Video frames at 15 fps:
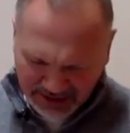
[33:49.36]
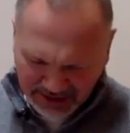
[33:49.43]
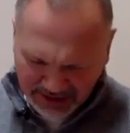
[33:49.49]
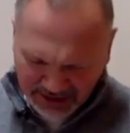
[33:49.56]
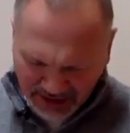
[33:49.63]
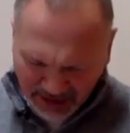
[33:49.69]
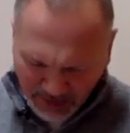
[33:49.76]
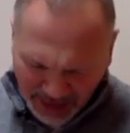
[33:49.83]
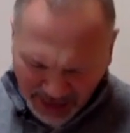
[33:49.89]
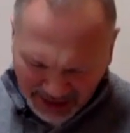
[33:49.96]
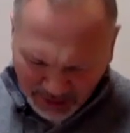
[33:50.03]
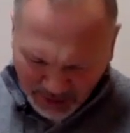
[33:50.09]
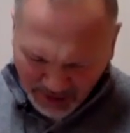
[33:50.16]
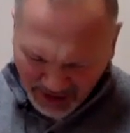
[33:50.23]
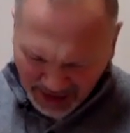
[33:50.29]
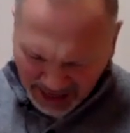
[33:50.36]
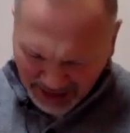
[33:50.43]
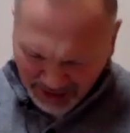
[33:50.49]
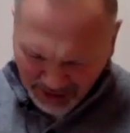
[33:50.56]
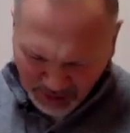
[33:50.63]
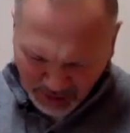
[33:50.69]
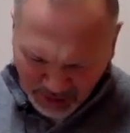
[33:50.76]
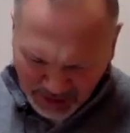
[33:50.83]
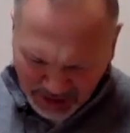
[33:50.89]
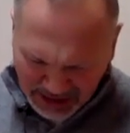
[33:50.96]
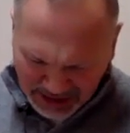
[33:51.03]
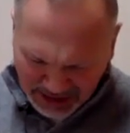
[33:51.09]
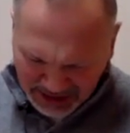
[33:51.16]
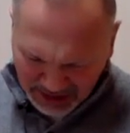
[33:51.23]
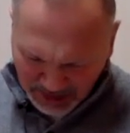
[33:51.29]
The command that we've had from the
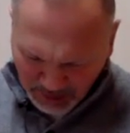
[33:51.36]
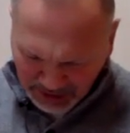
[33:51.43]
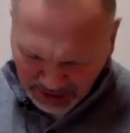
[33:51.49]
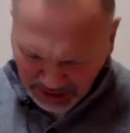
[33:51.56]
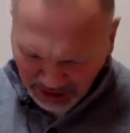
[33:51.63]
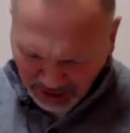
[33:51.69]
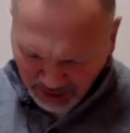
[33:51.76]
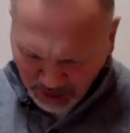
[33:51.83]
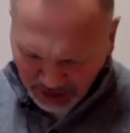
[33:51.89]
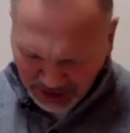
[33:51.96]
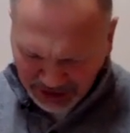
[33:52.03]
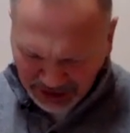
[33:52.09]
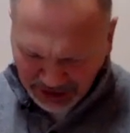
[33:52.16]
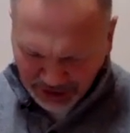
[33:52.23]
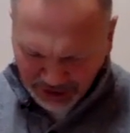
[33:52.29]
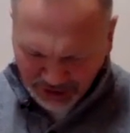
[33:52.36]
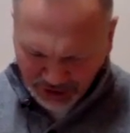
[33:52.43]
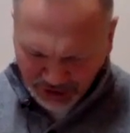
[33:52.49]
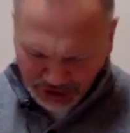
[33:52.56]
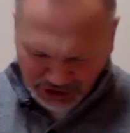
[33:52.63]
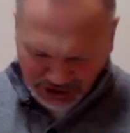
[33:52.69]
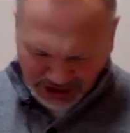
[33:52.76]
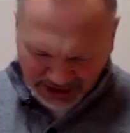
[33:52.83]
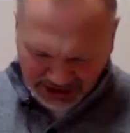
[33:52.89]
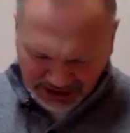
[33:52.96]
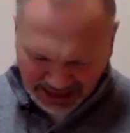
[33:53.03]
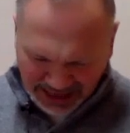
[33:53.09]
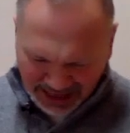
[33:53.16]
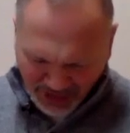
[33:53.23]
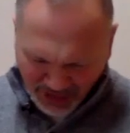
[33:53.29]
beginning, that we love one another, verse 6,
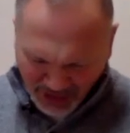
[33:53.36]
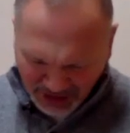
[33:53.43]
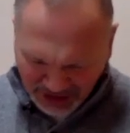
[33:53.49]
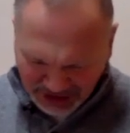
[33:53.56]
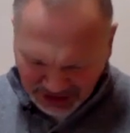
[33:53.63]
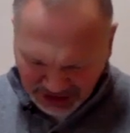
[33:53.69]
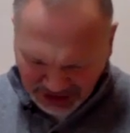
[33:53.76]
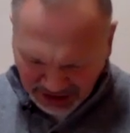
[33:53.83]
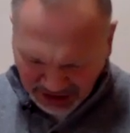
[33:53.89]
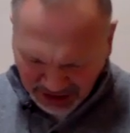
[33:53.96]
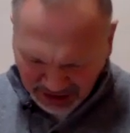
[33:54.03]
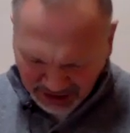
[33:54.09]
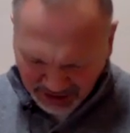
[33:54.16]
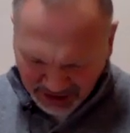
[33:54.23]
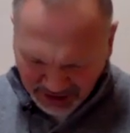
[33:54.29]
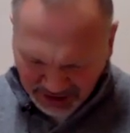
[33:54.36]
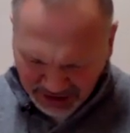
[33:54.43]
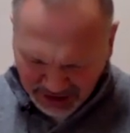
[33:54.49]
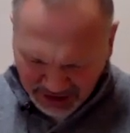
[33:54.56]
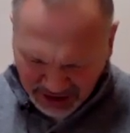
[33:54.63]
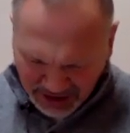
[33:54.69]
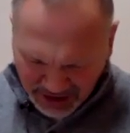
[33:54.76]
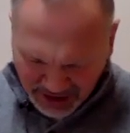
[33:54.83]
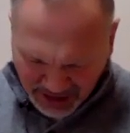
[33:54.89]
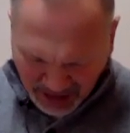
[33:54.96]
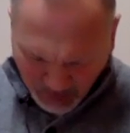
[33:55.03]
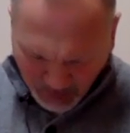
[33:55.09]
and this is love, that